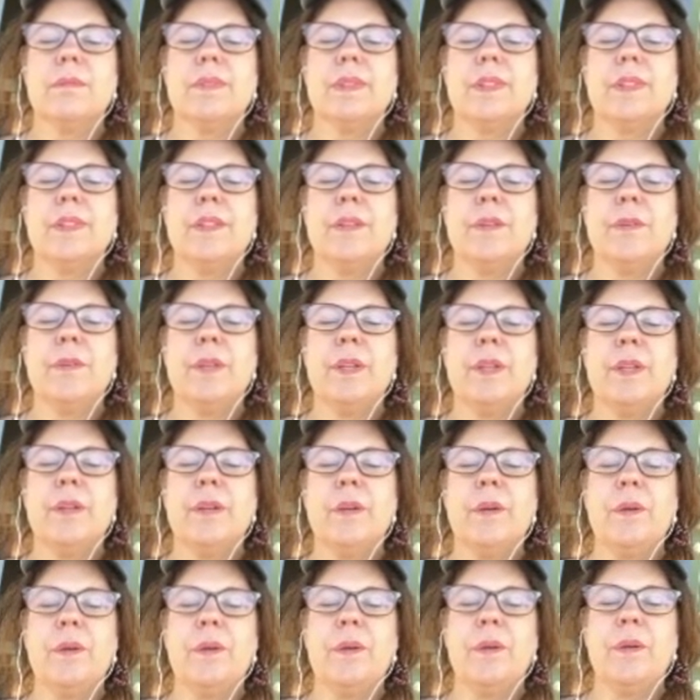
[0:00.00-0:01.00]
there we
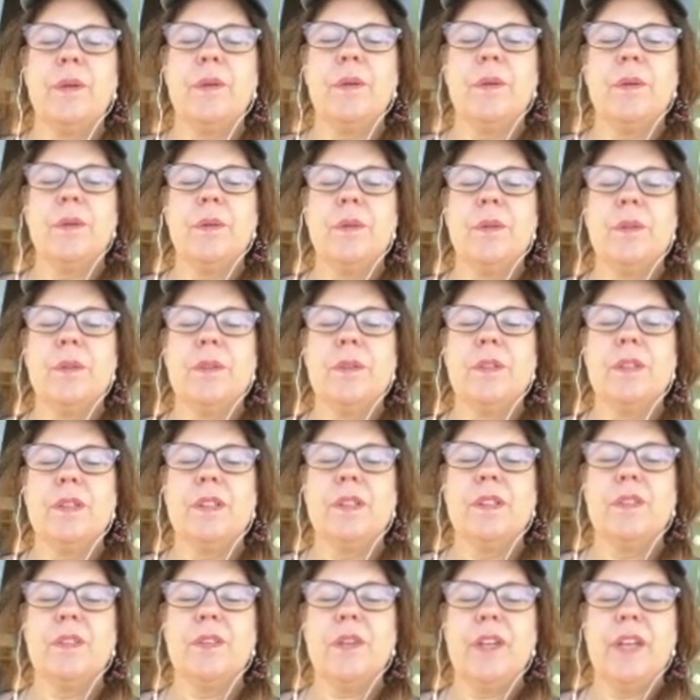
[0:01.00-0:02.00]
go.
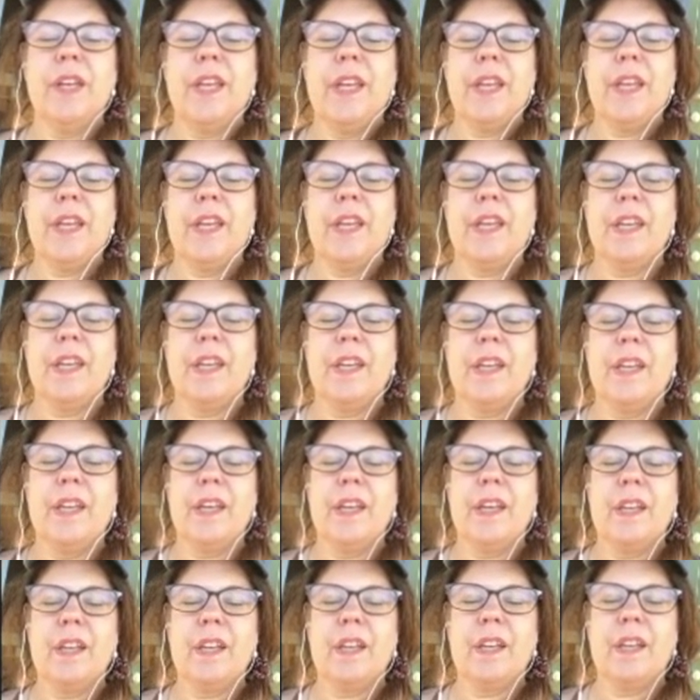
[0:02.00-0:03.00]
Okay.
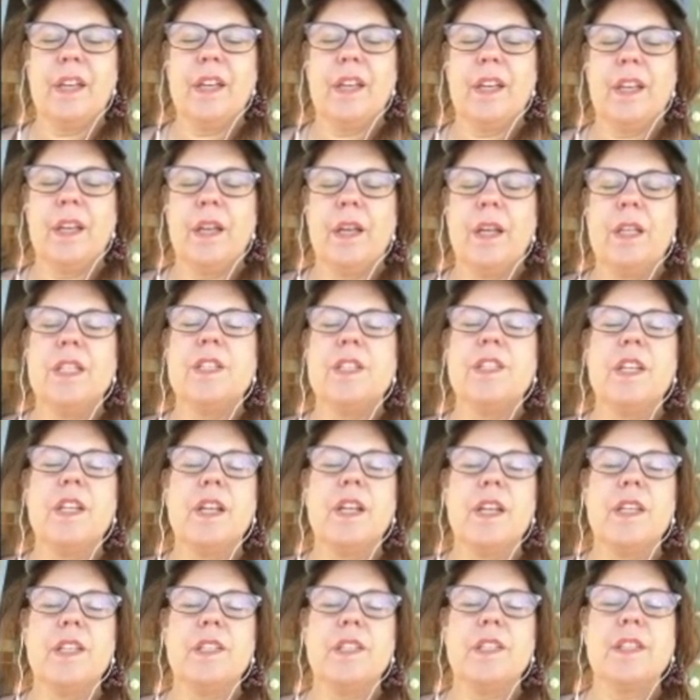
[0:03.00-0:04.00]
He said,
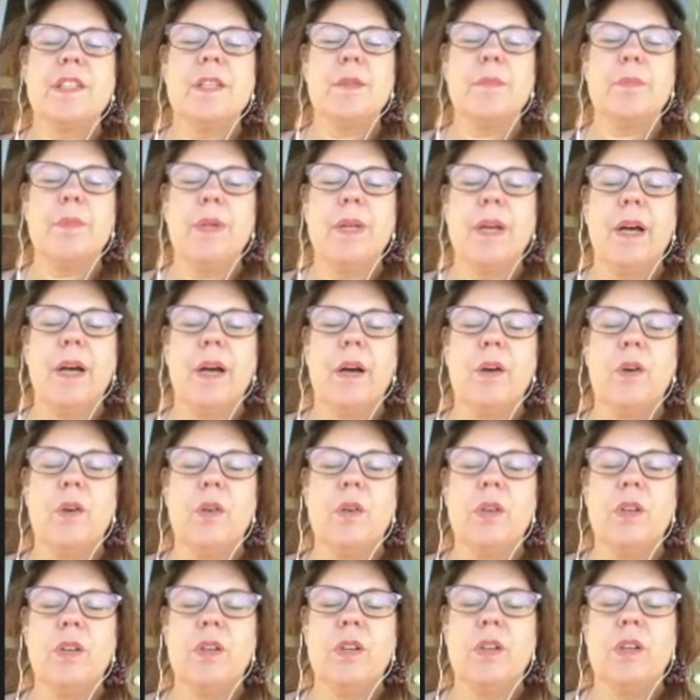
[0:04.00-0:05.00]
I sleep now.
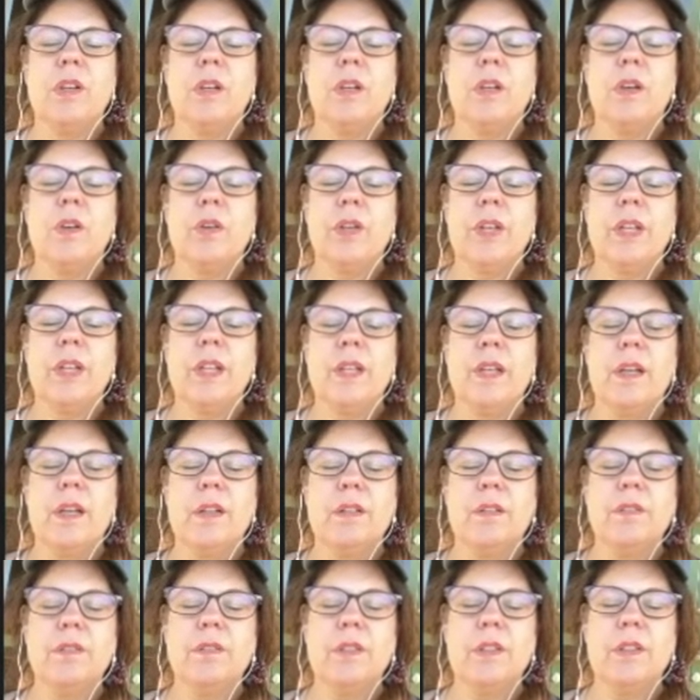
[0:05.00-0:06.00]
Okay,
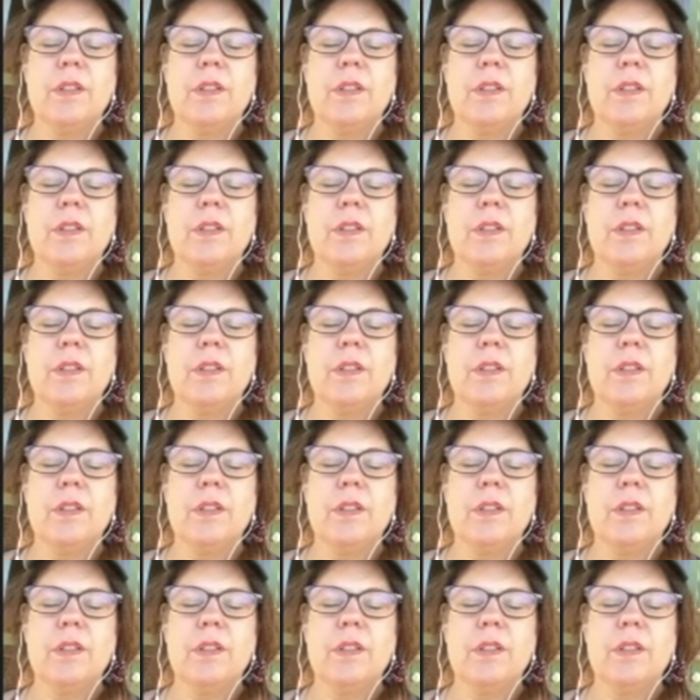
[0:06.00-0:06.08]
love.